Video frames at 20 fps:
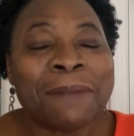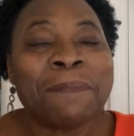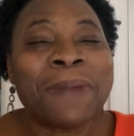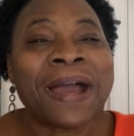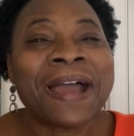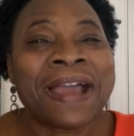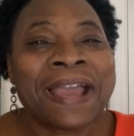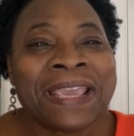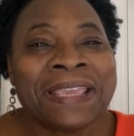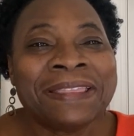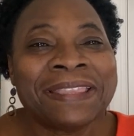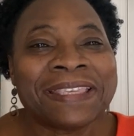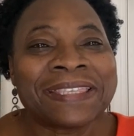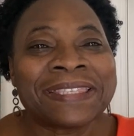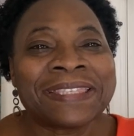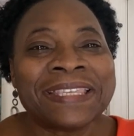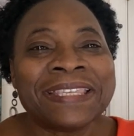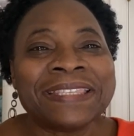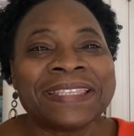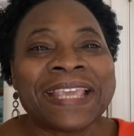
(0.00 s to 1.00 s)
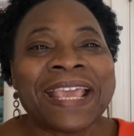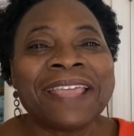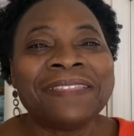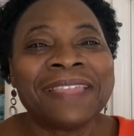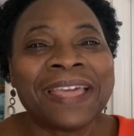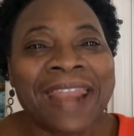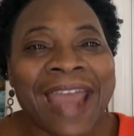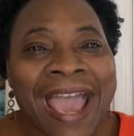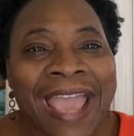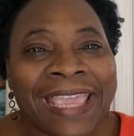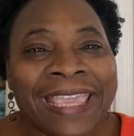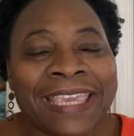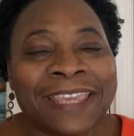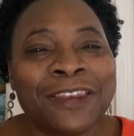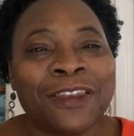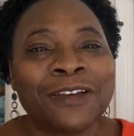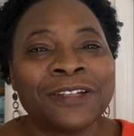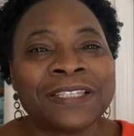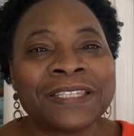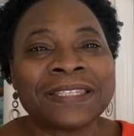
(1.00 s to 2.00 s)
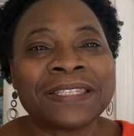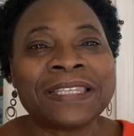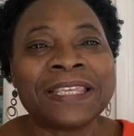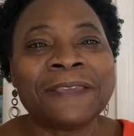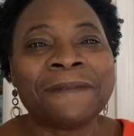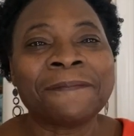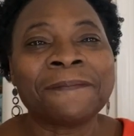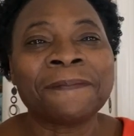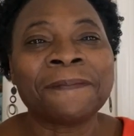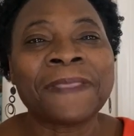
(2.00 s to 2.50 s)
behind the scenes that I cannot see.